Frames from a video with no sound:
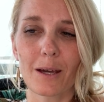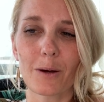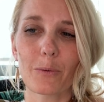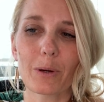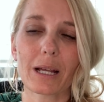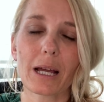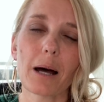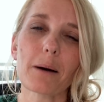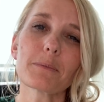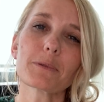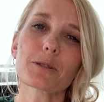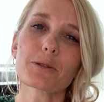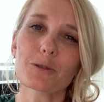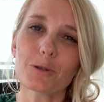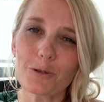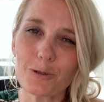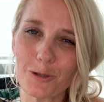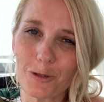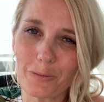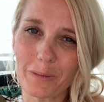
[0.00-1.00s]
When it comes to
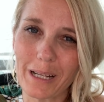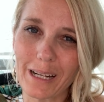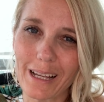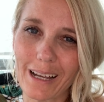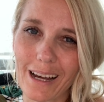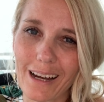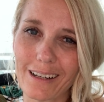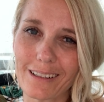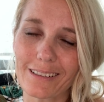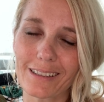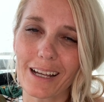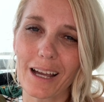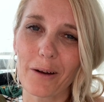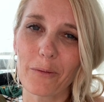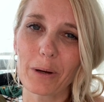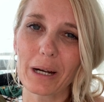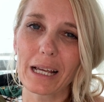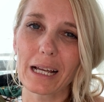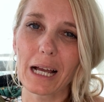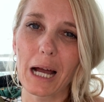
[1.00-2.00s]
social media and
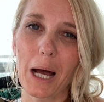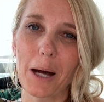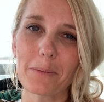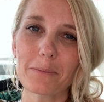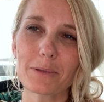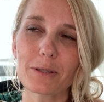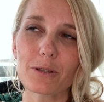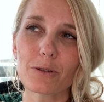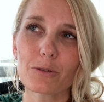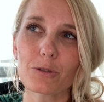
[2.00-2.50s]
when it comes